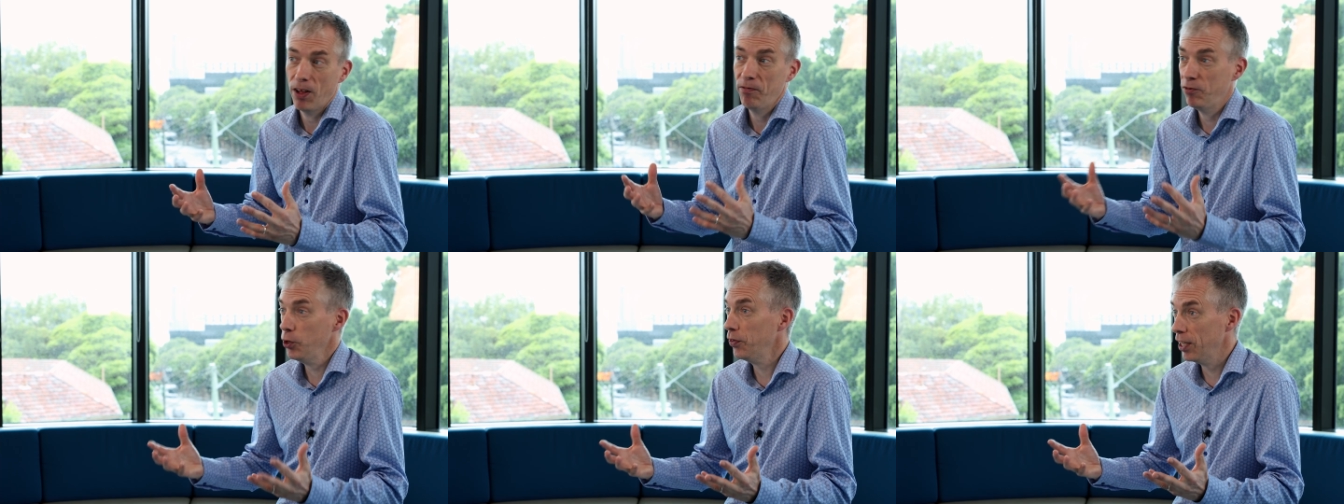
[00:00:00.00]

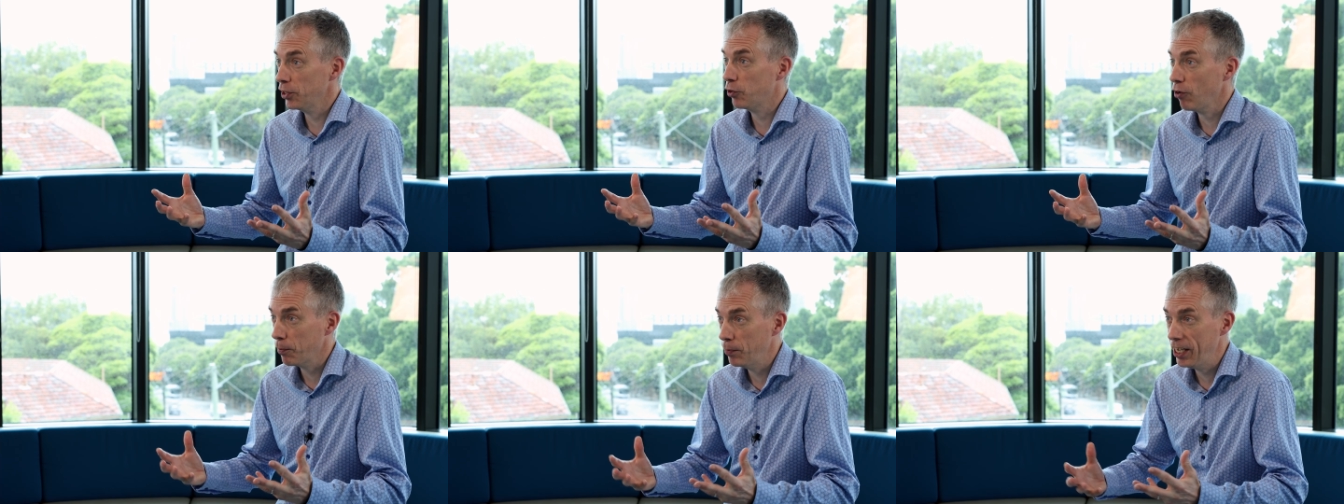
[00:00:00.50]
a few things
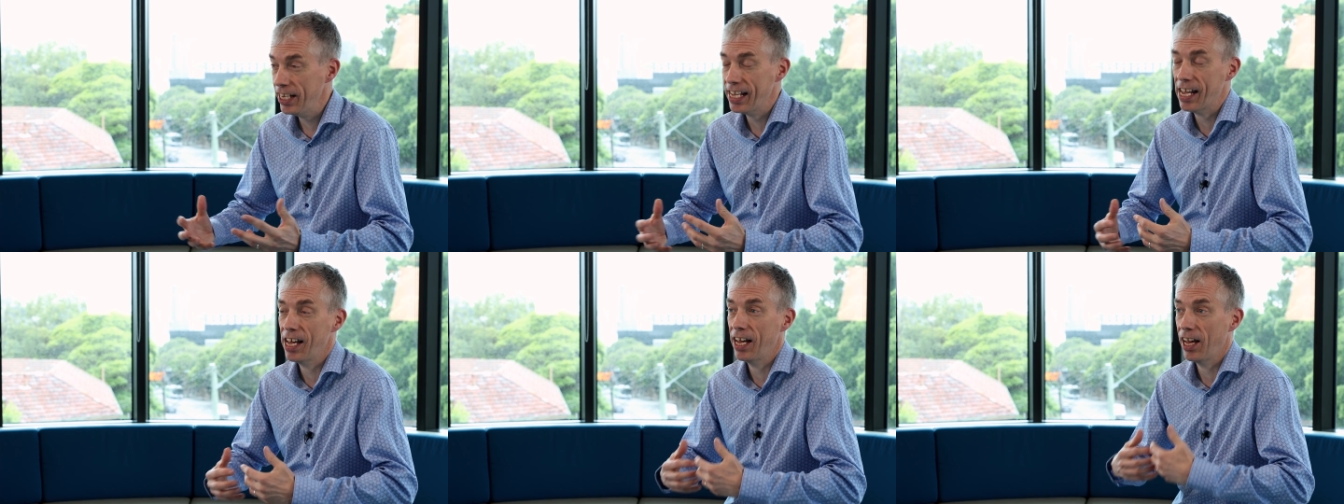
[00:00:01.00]
struck
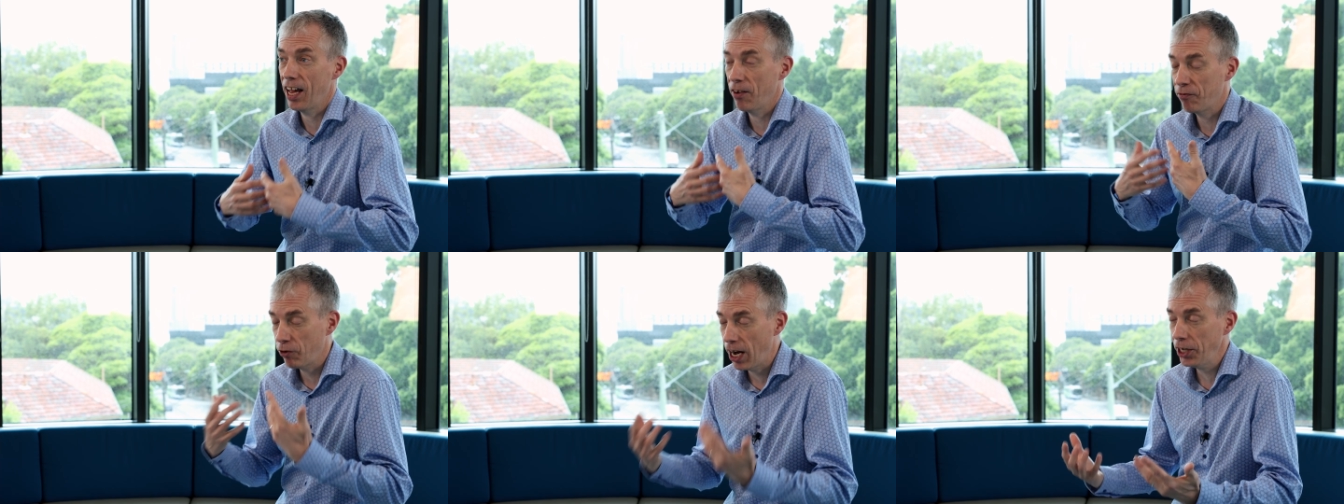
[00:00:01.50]
me
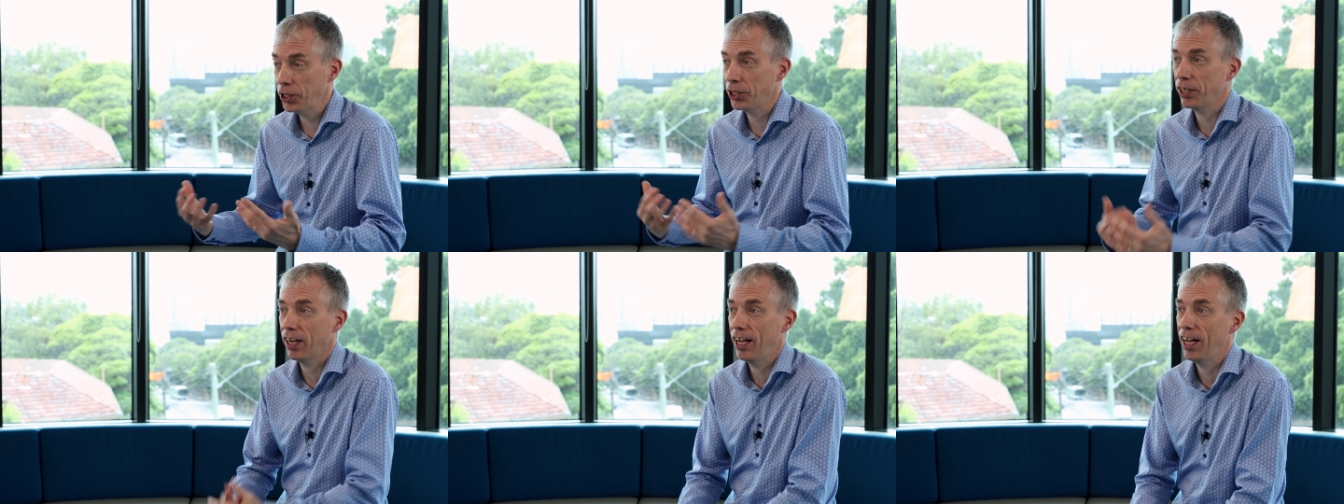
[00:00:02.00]

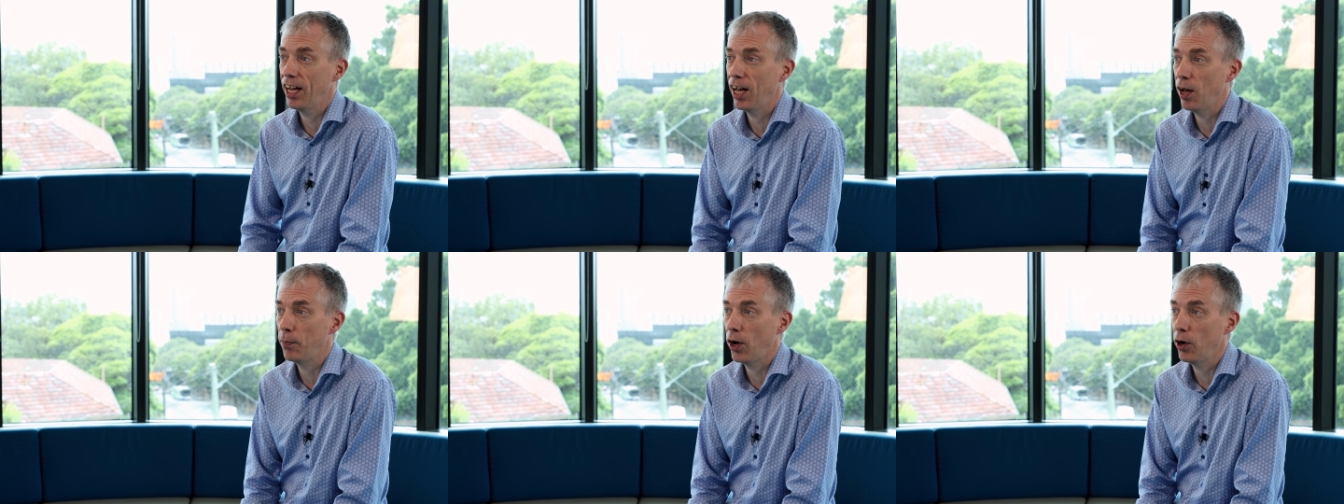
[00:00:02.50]
afresh
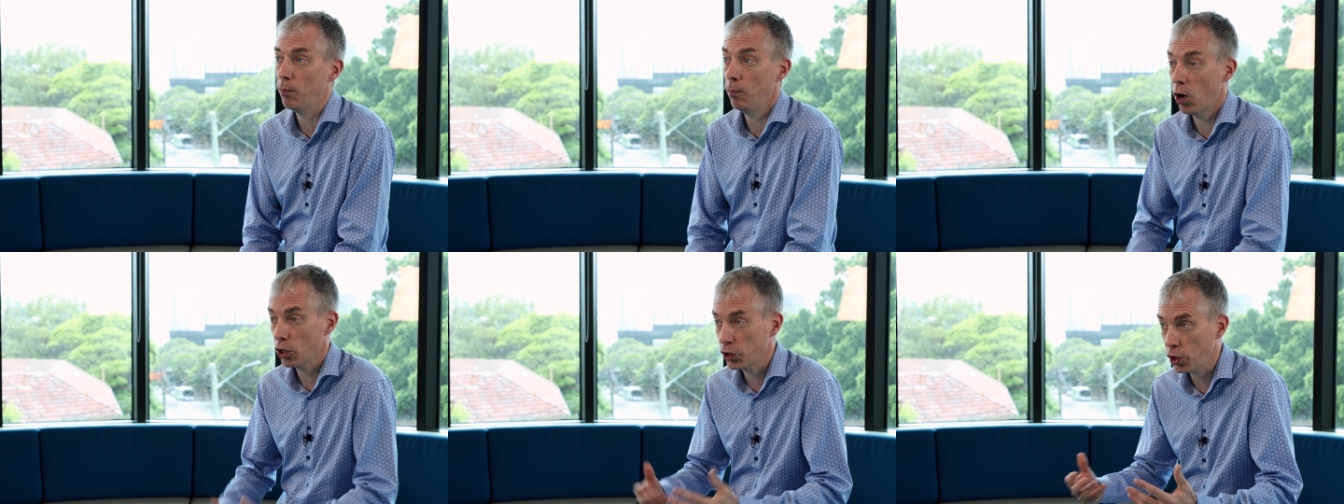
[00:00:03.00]

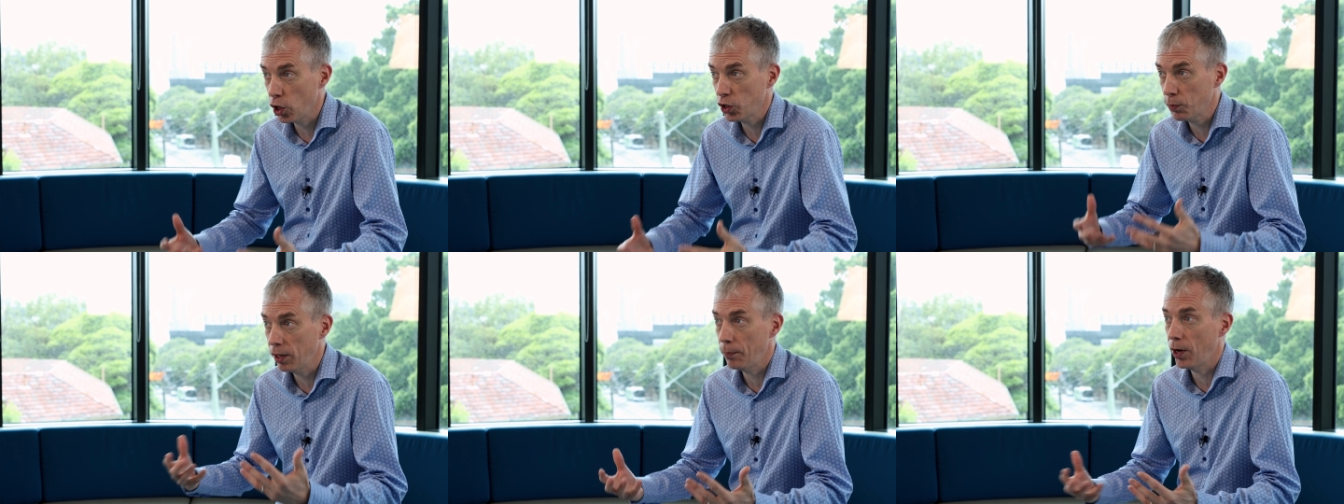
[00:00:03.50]
about Mark's
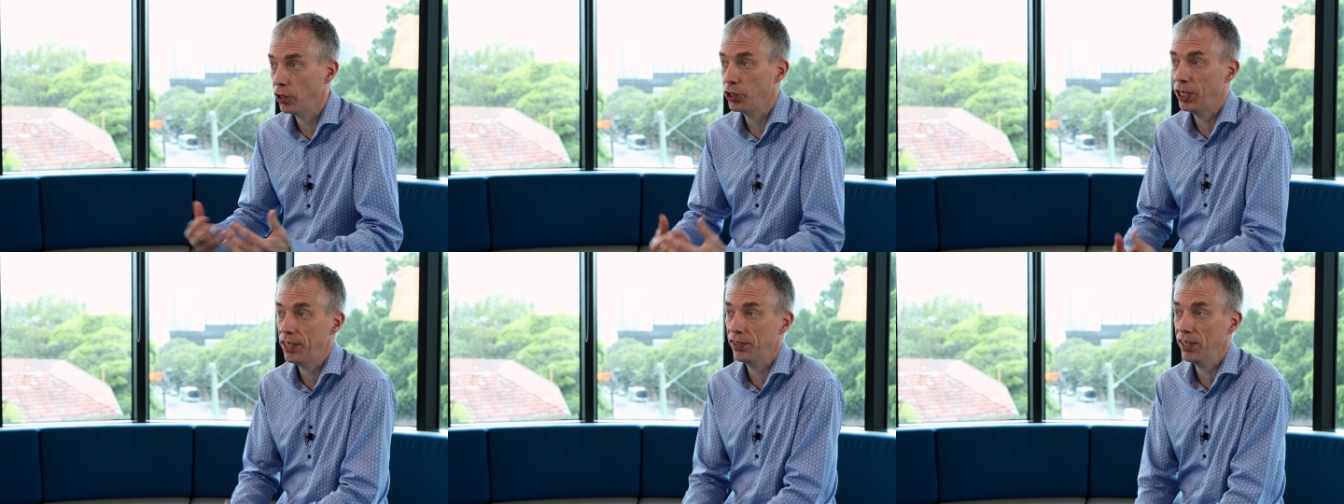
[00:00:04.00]
gospel,
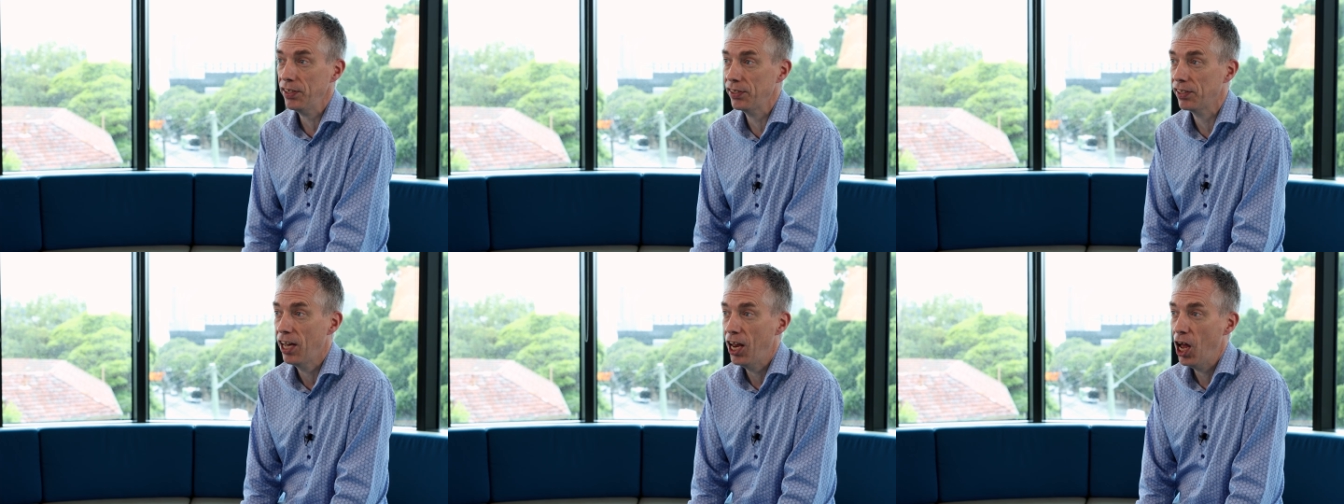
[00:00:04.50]
about
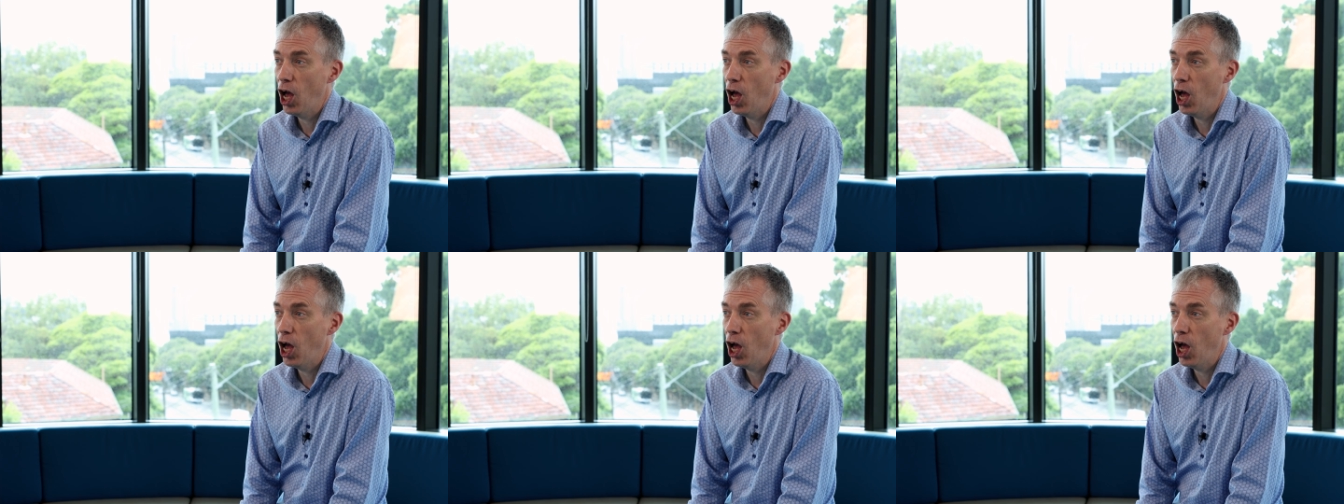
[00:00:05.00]
Jesus.